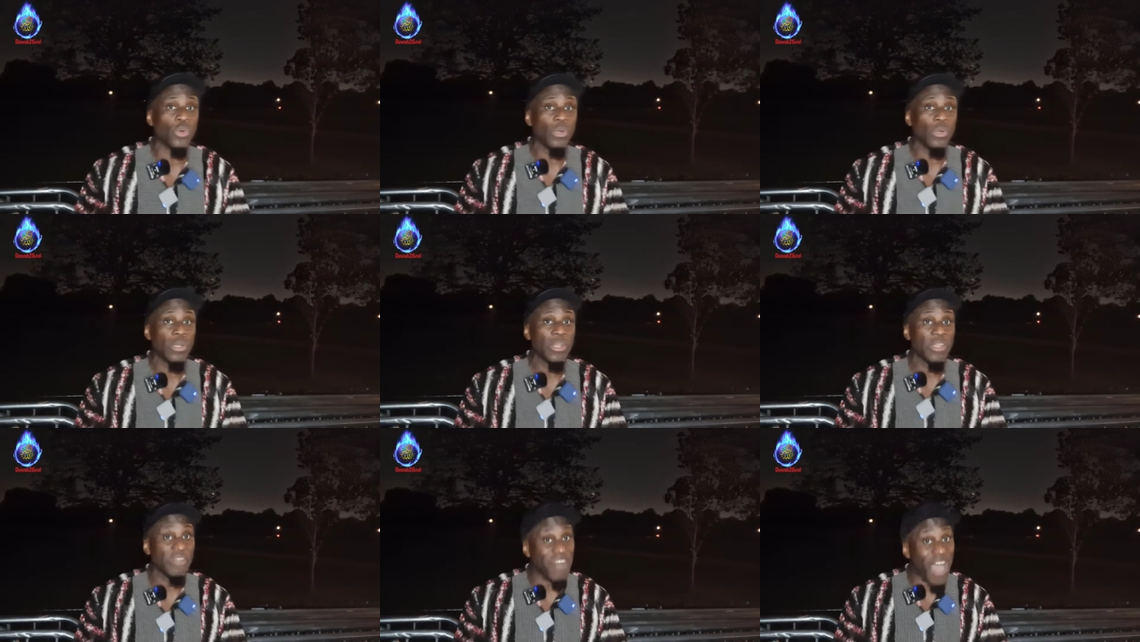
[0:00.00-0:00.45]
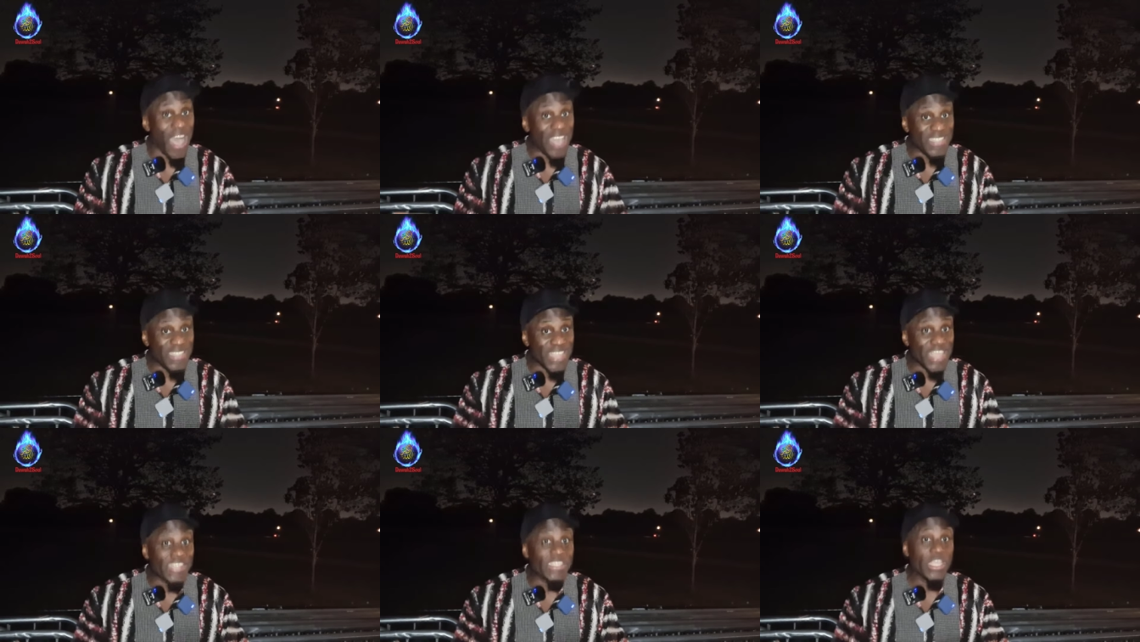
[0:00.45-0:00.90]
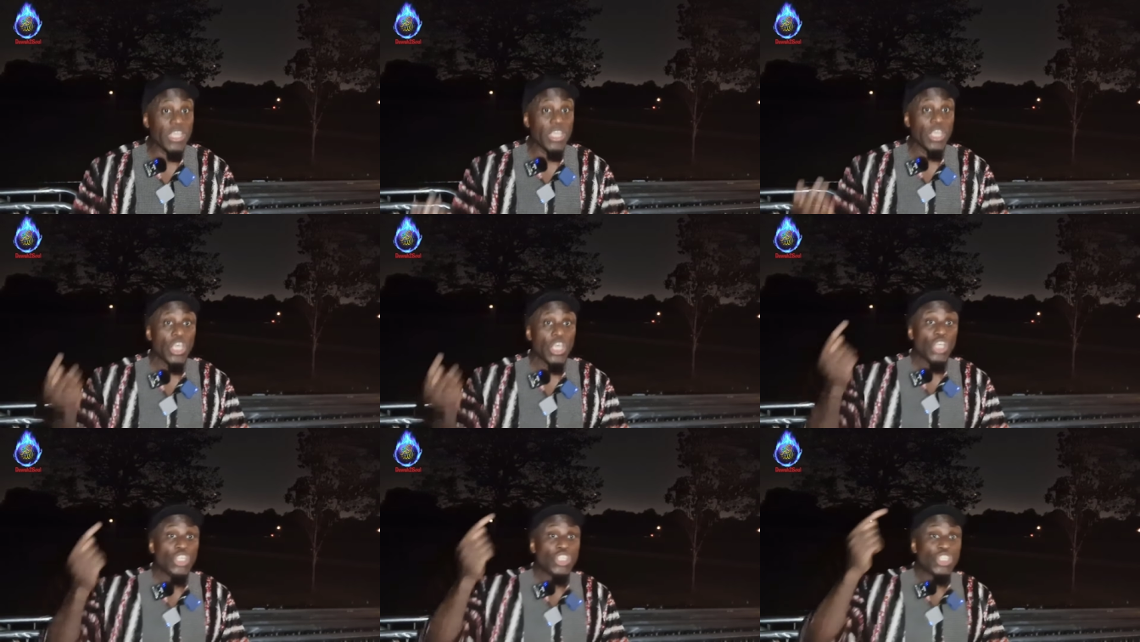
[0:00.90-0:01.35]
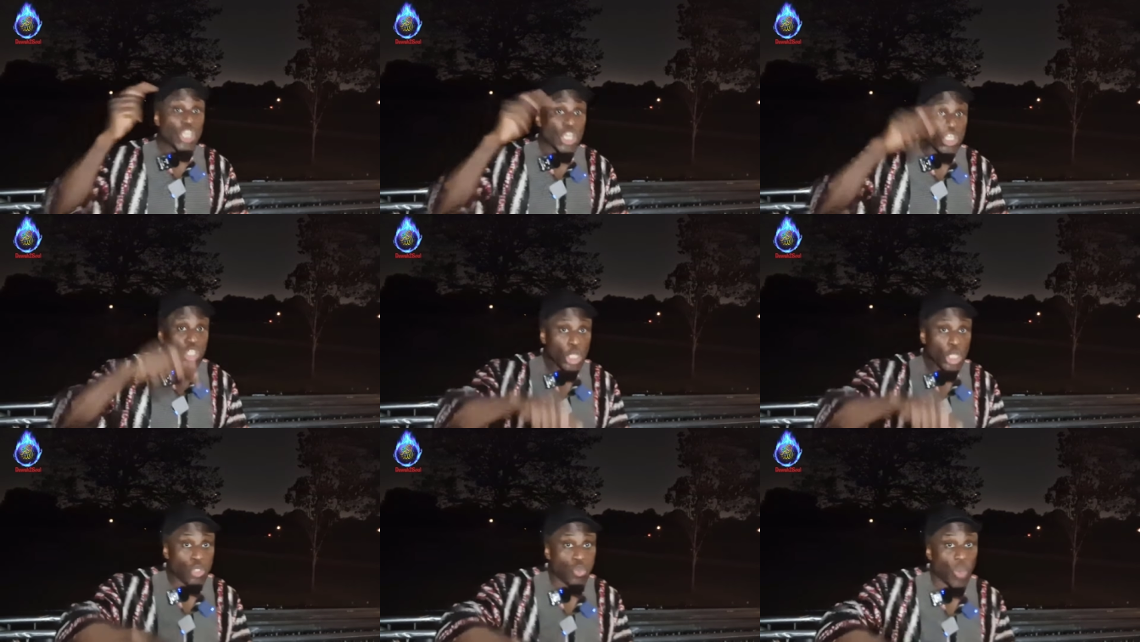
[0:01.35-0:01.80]
The verse said,
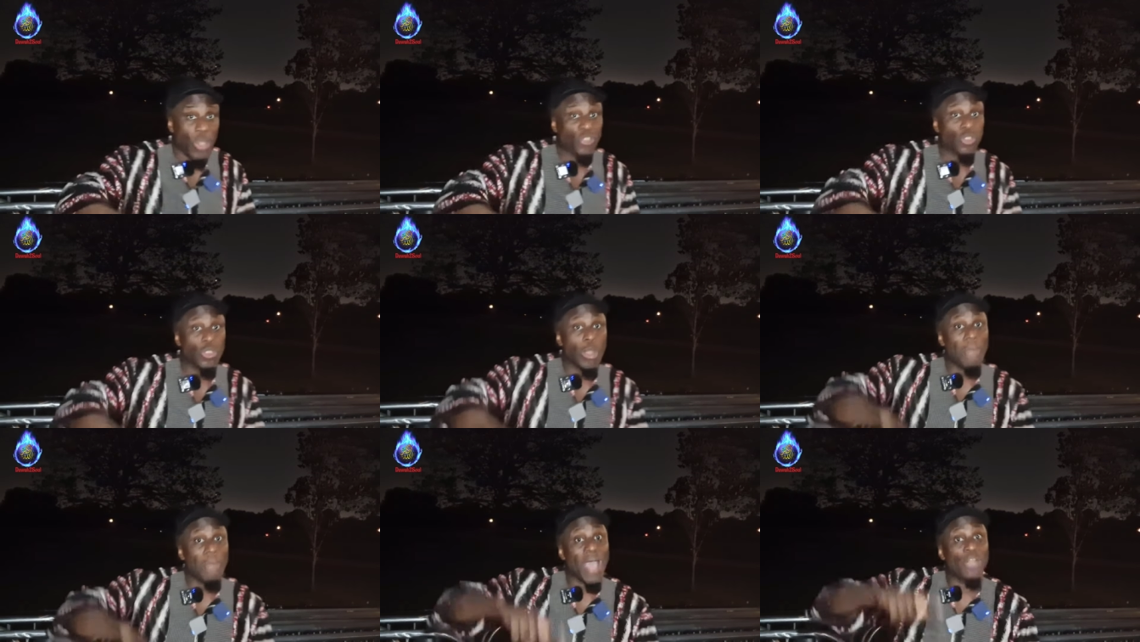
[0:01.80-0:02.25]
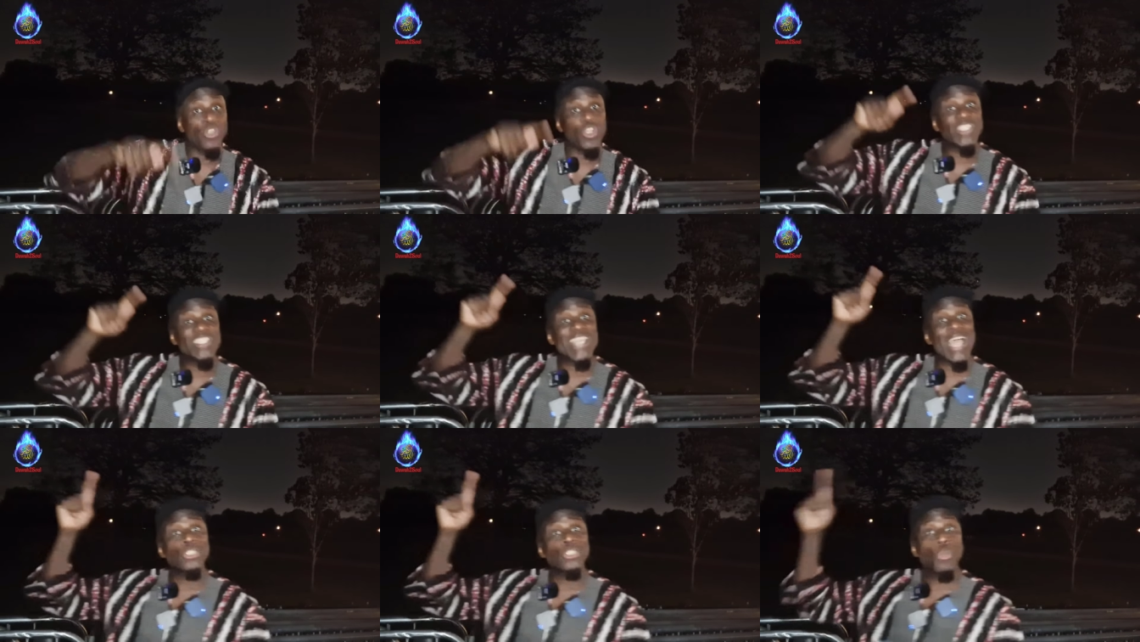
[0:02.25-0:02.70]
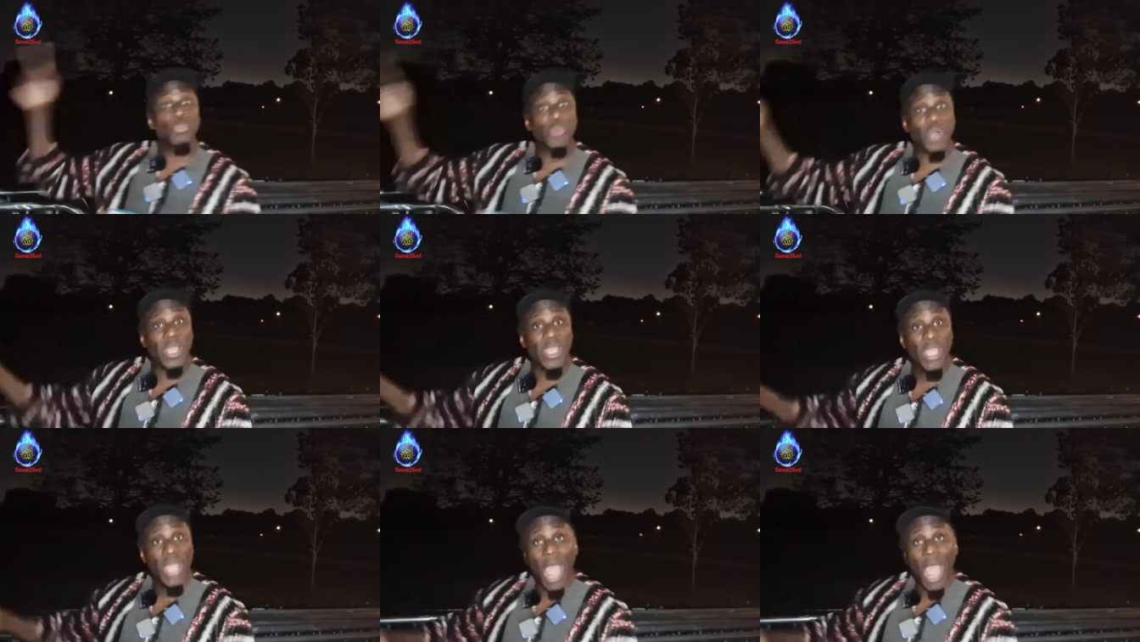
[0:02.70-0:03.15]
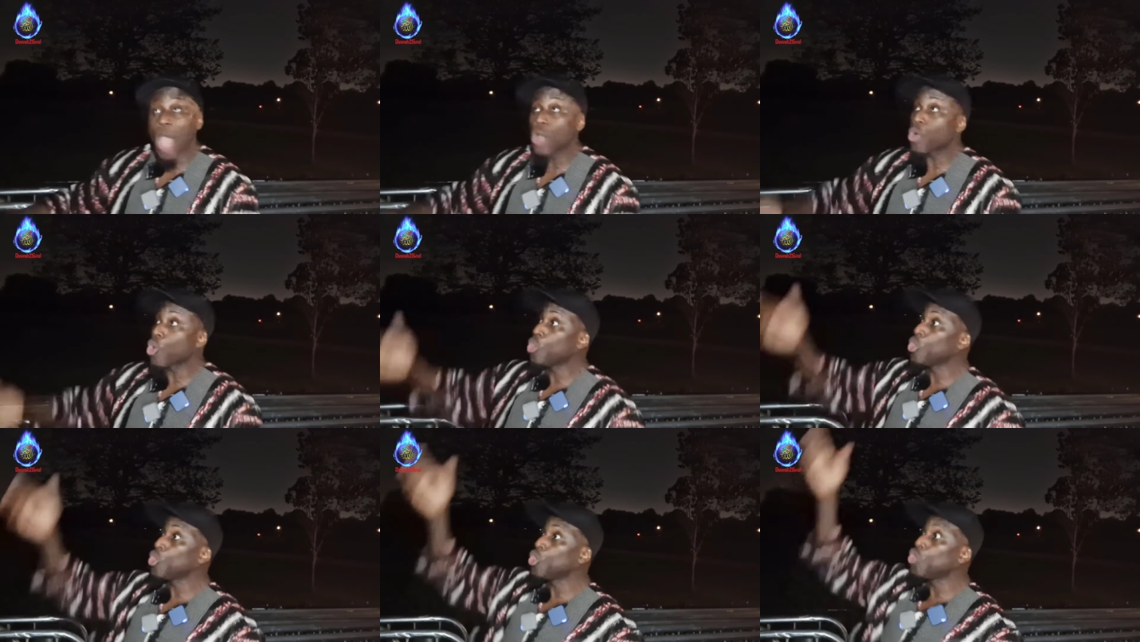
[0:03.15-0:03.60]
Jesus went to the mountainside to pray, and
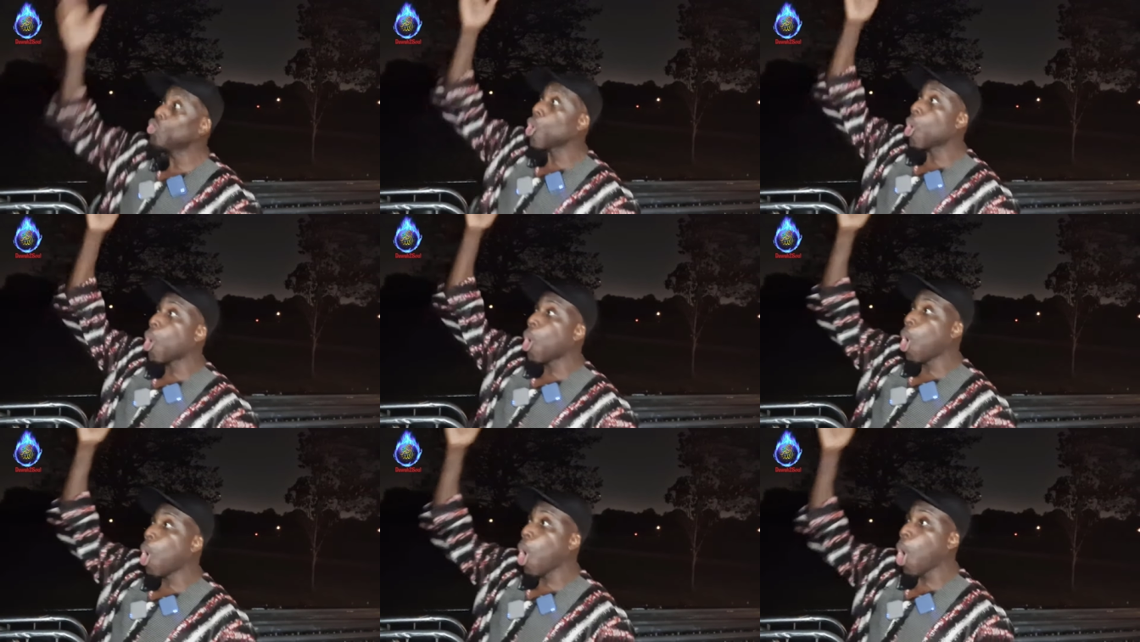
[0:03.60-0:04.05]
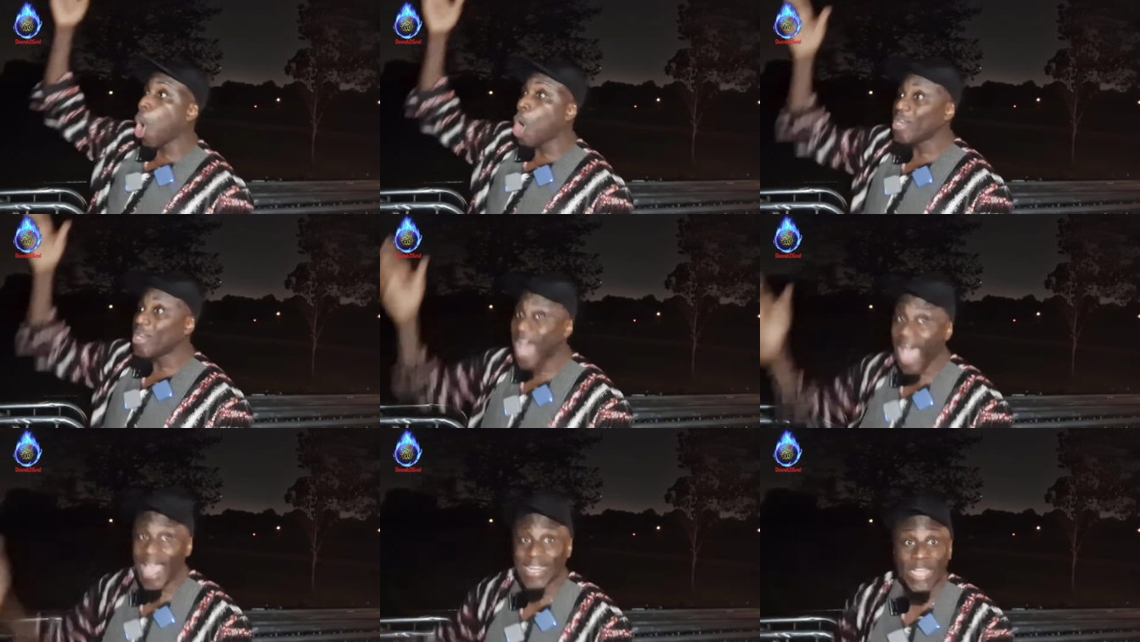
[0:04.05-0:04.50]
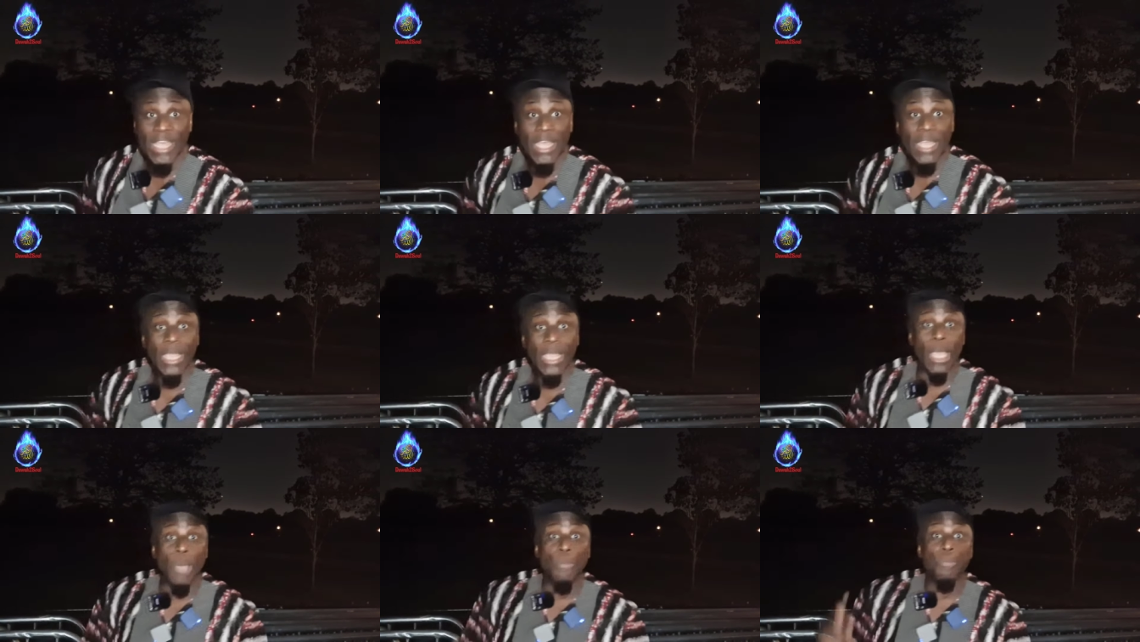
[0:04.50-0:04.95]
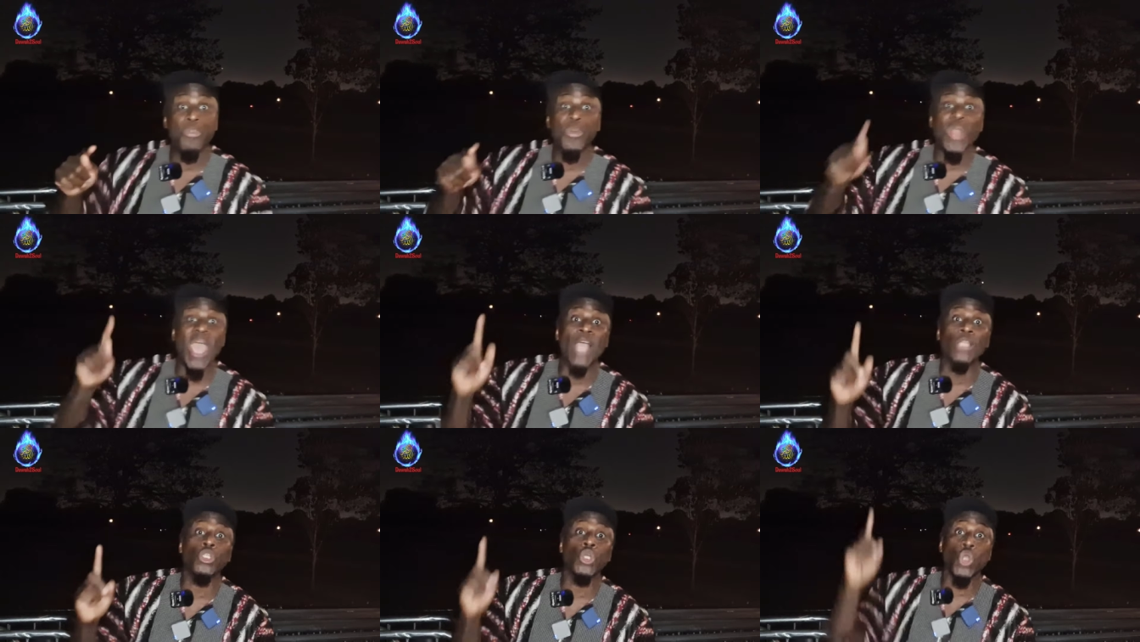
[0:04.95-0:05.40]
continued all night in
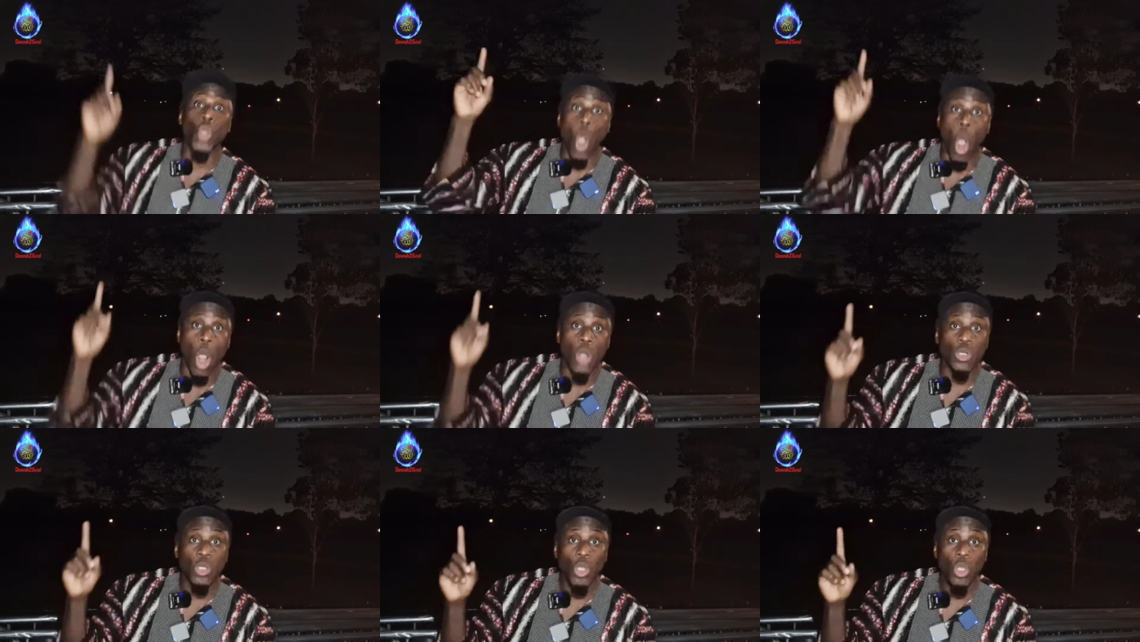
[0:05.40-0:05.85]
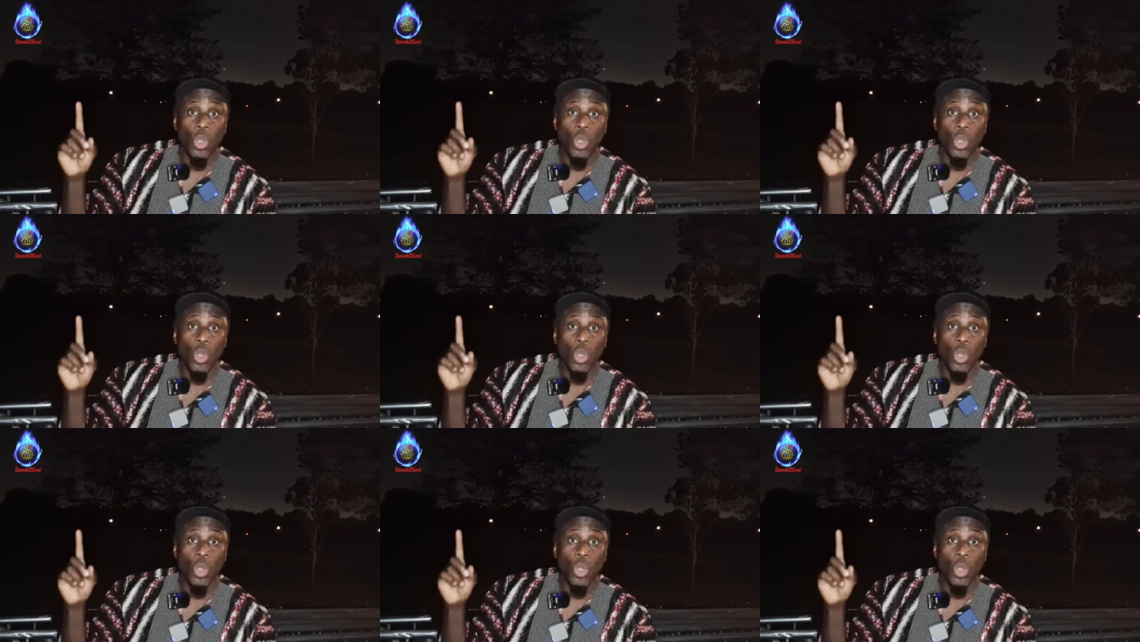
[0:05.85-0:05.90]
prayer to God.